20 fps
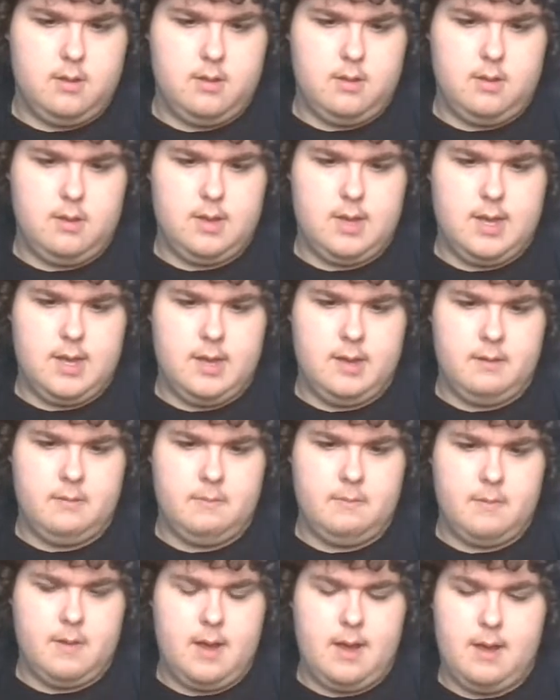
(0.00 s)

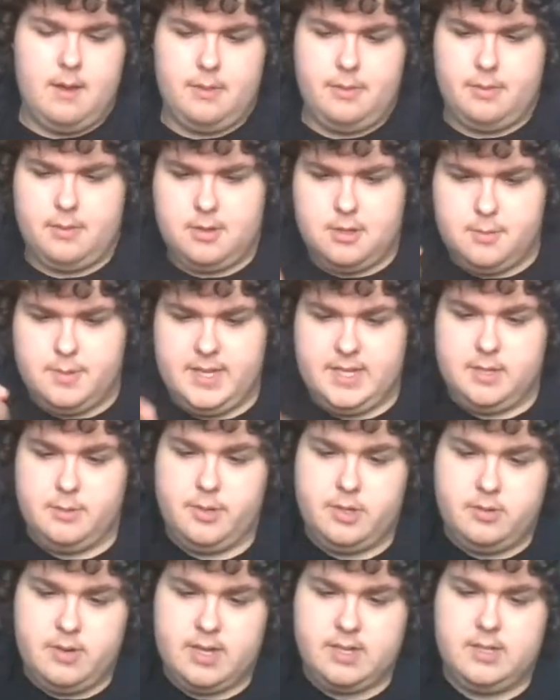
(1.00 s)
yeah, some of these are
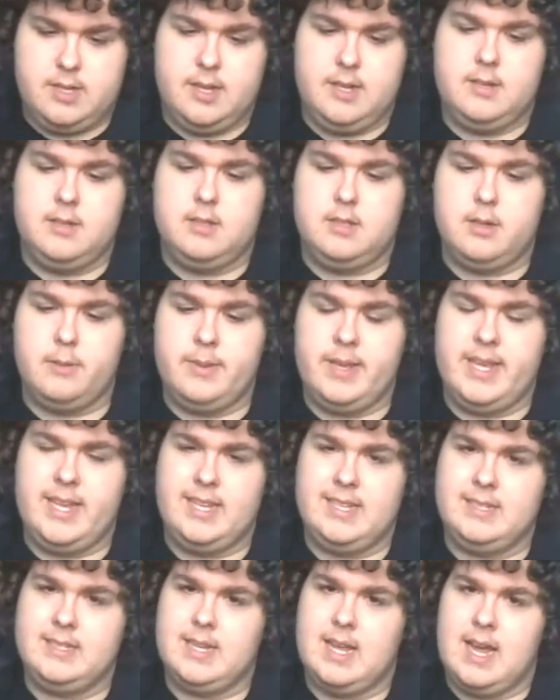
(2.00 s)
interesting. Some of
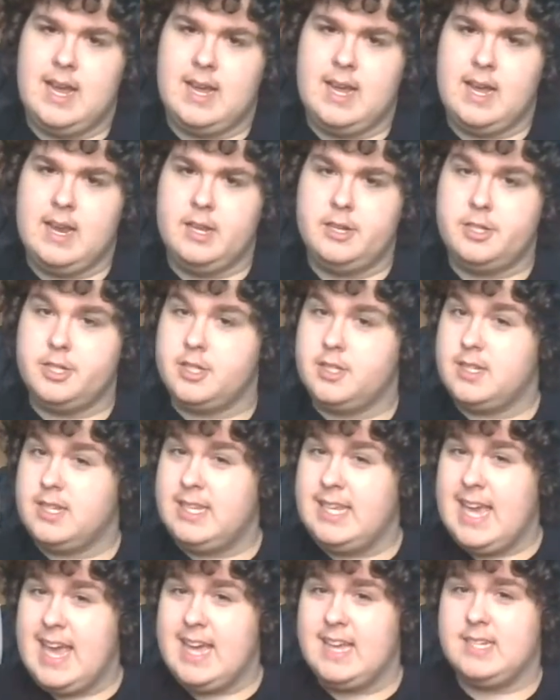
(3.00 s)
these I kind of just
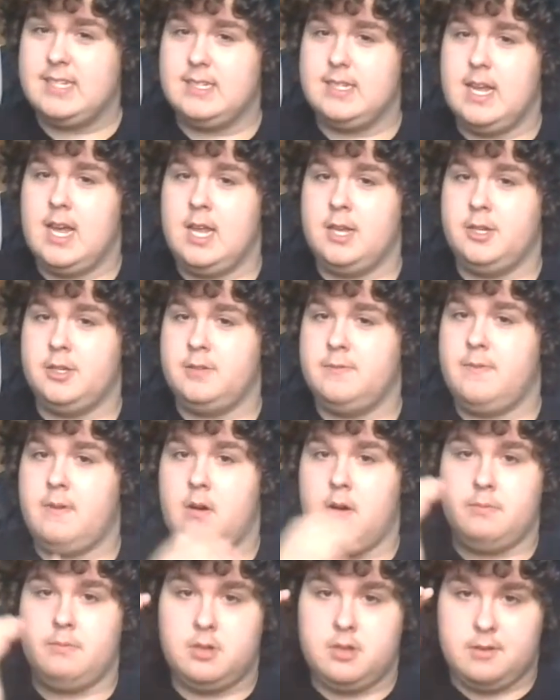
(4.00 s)
guessed. I just
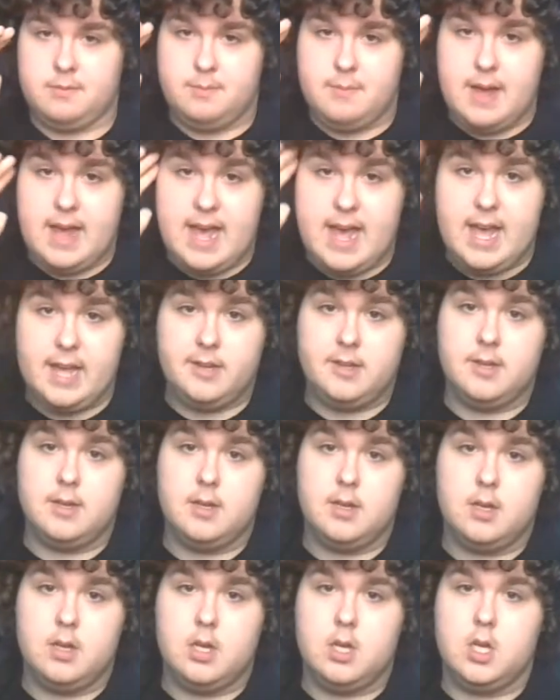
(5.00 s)
thought off the top of my head.
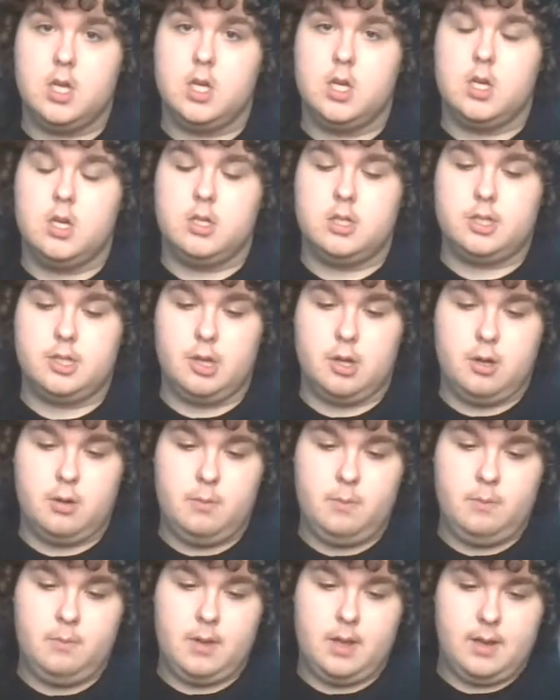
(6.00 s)

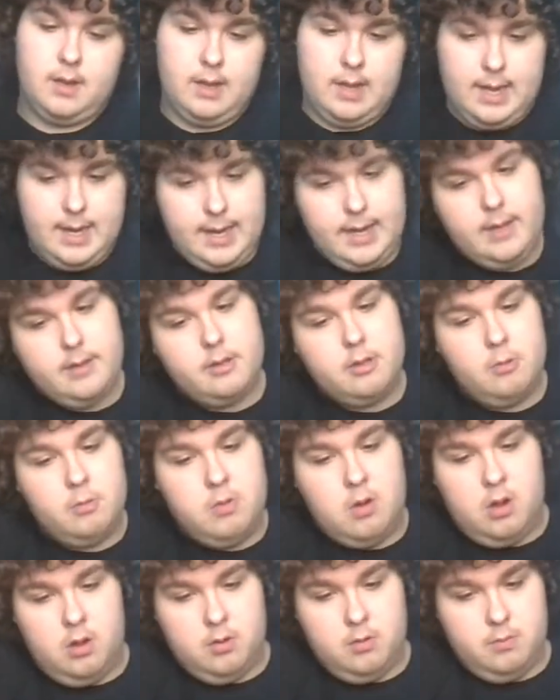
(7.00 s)
Some like the
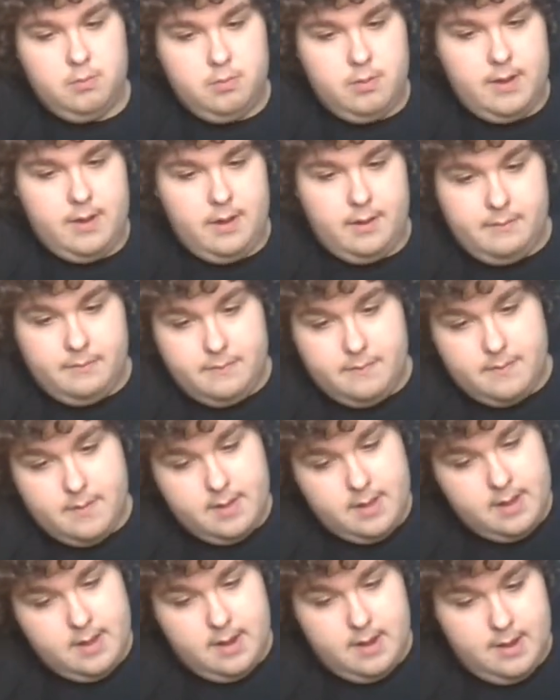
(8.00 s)
one with
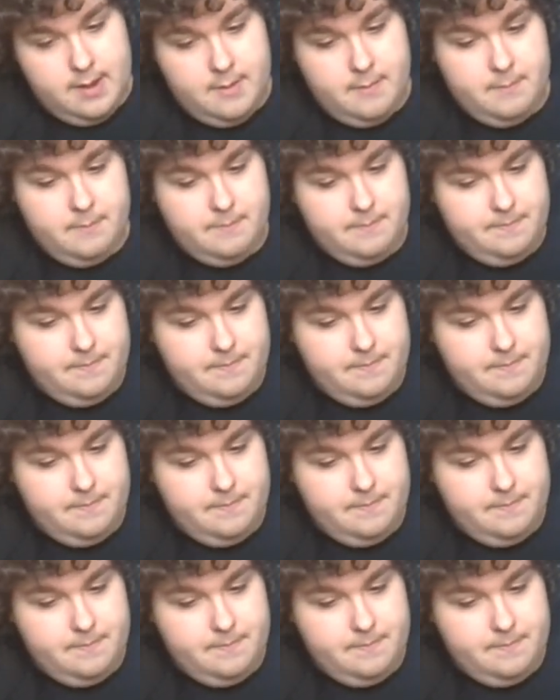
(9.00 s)
um,